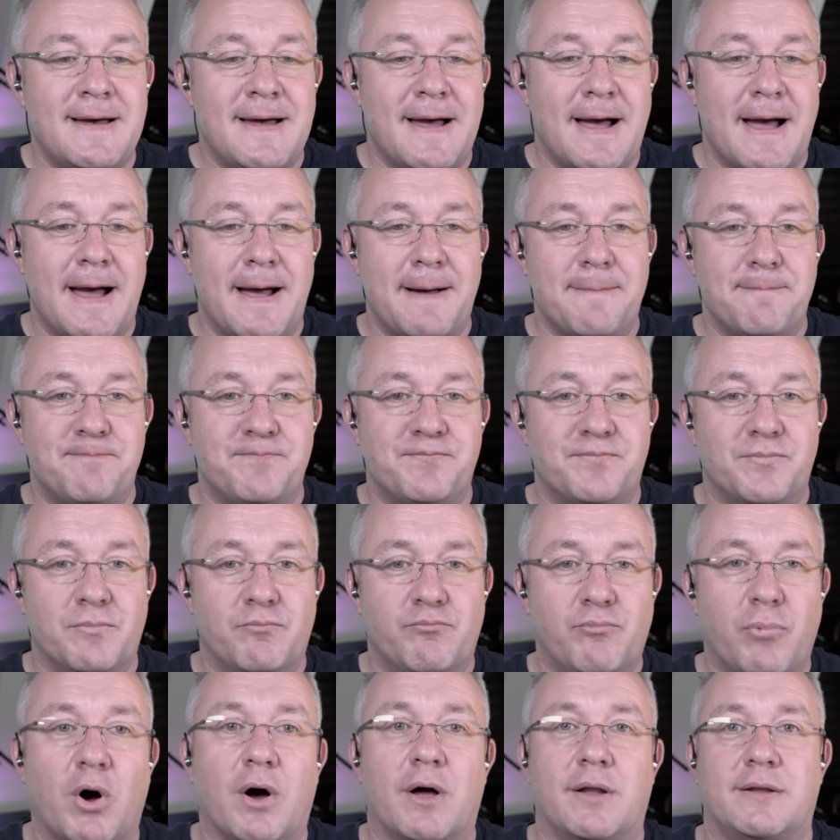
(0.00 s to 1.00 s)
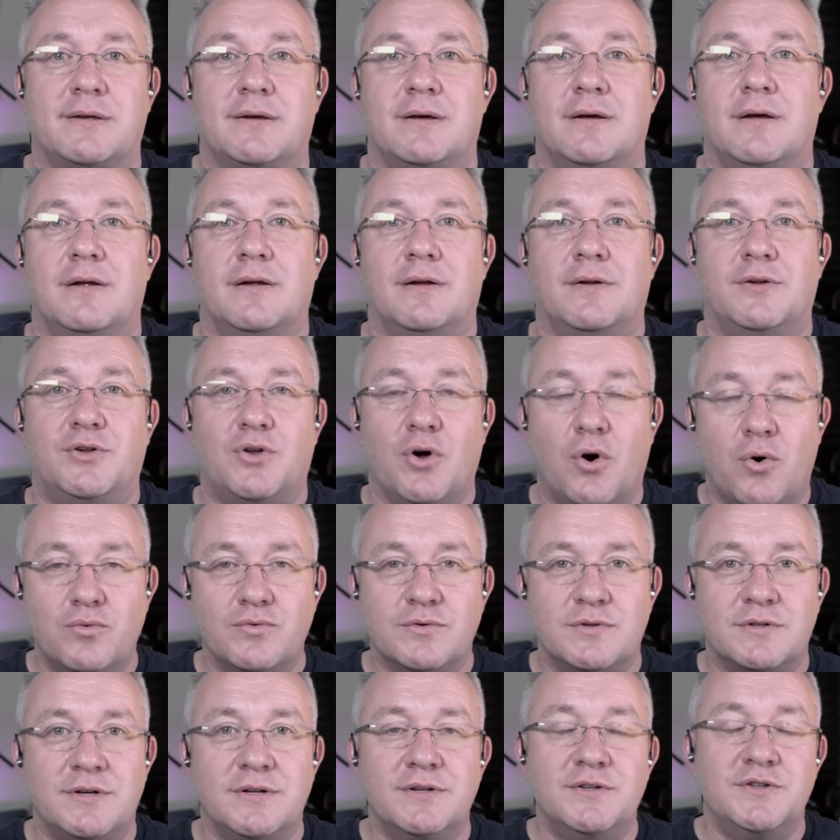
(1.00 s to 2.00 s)
But
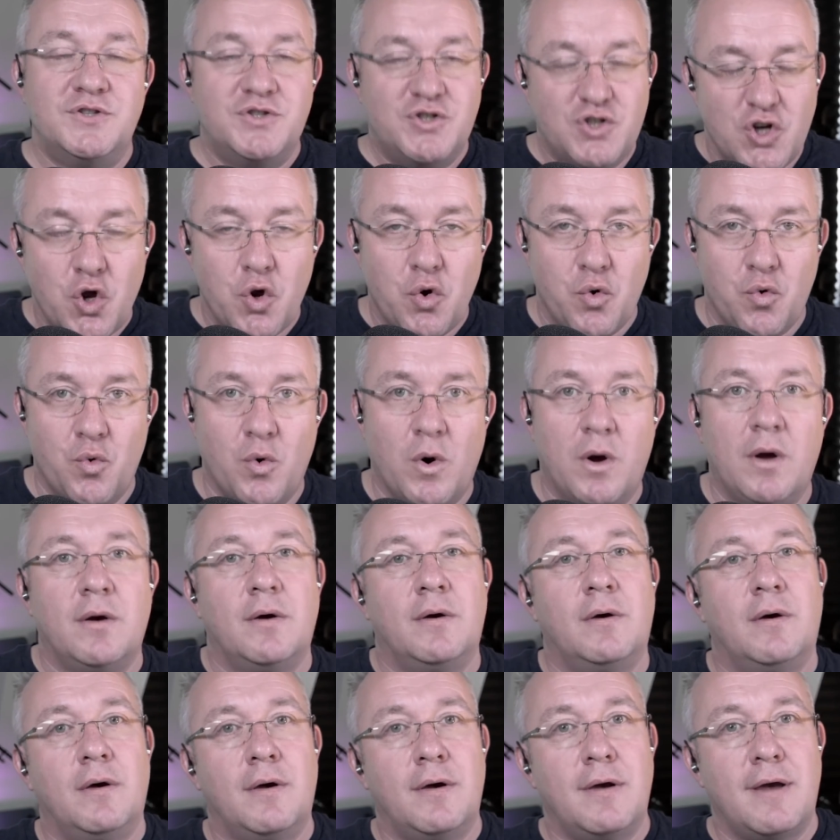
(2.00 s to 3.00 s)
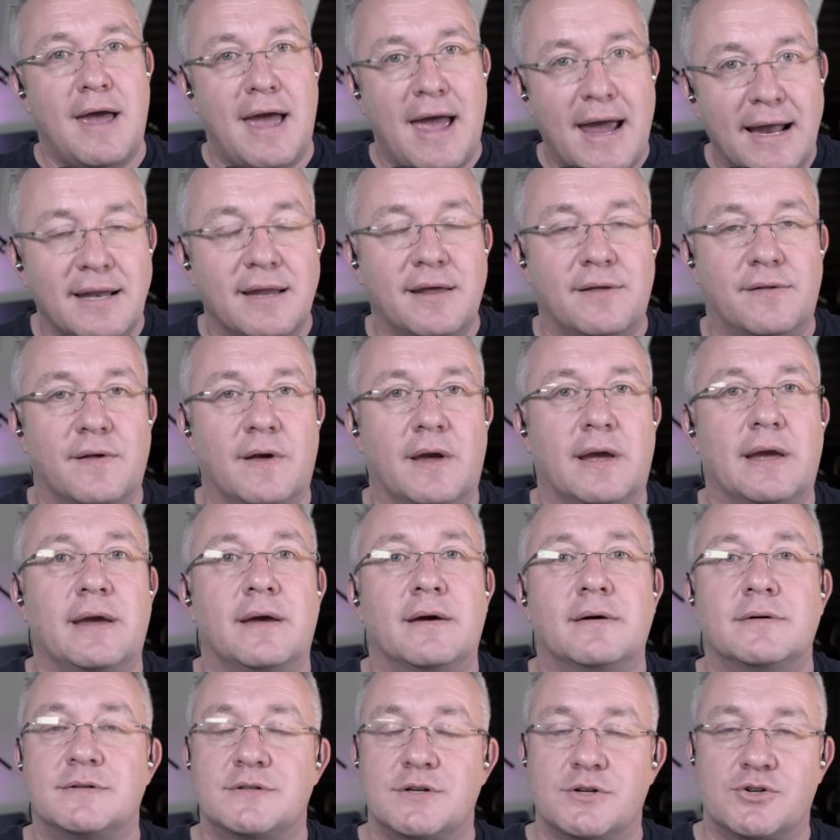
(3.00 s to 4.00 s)
don't do
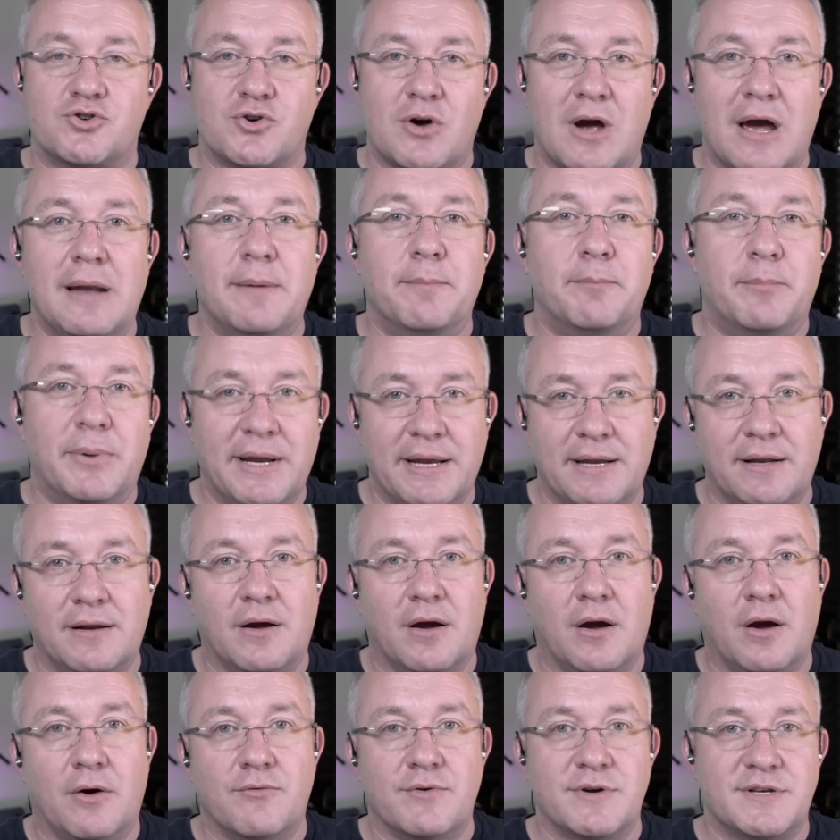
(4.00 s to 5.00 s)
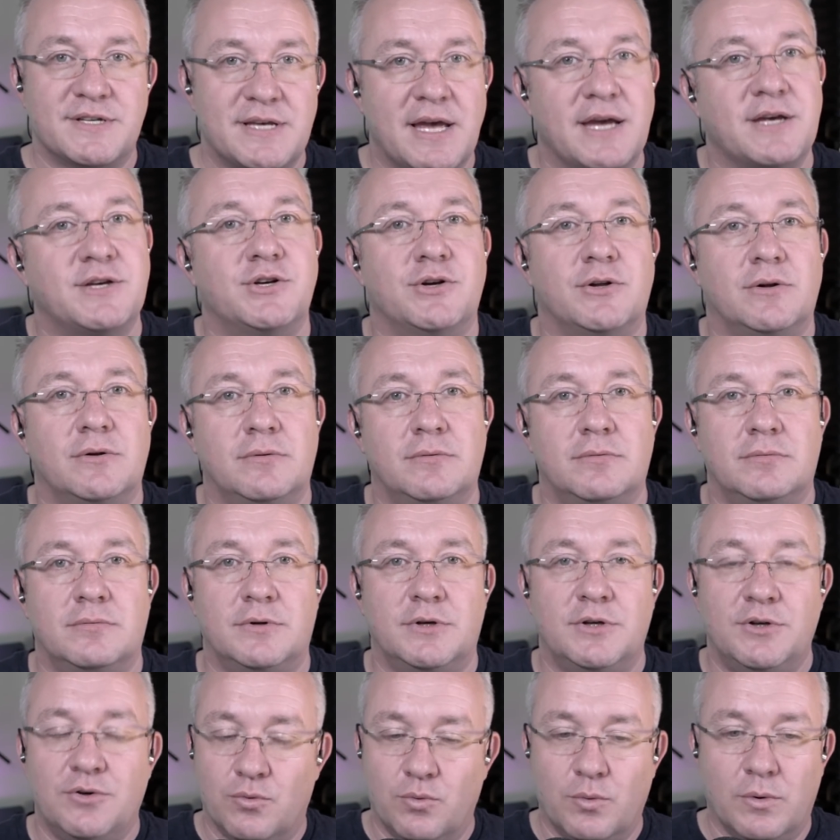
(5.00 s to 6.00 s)
anything to try and beat a recession.
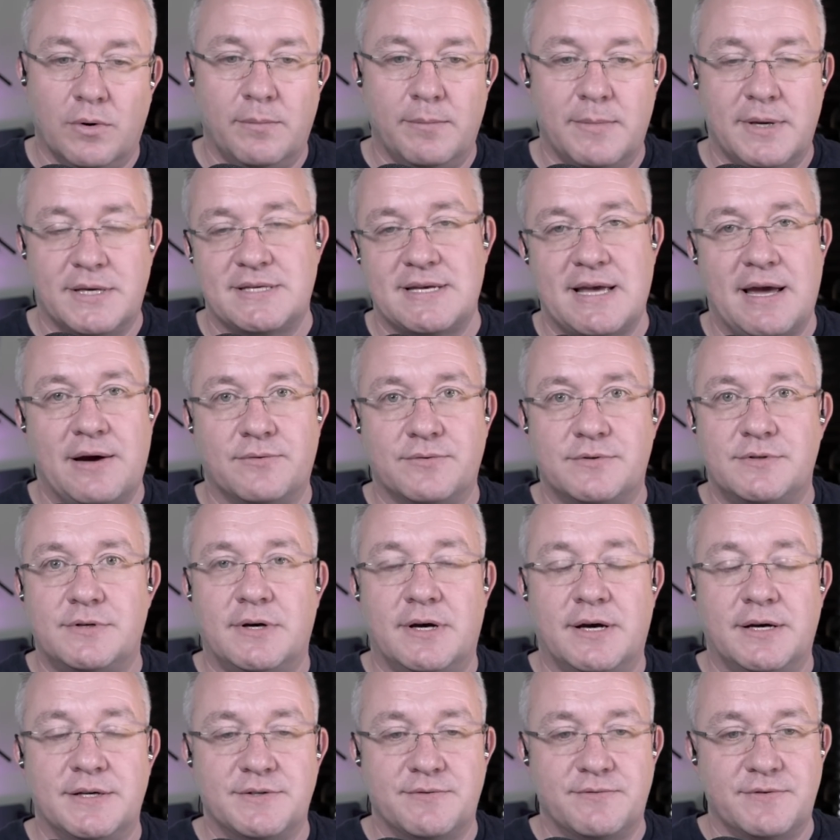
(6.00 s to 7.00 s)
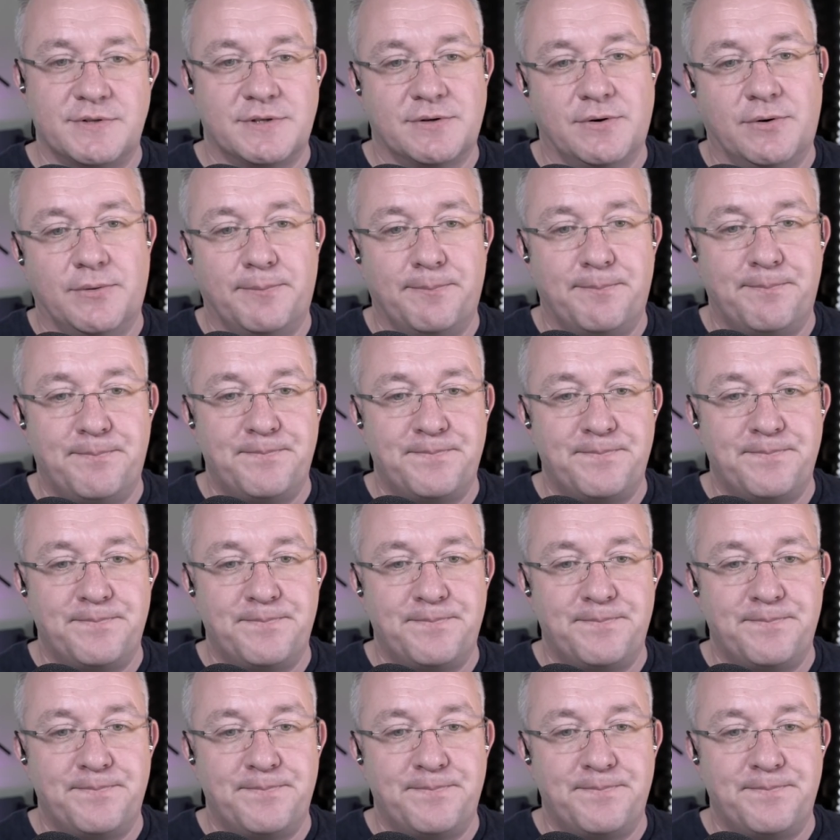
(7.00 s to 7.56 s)
You will miss out as a result.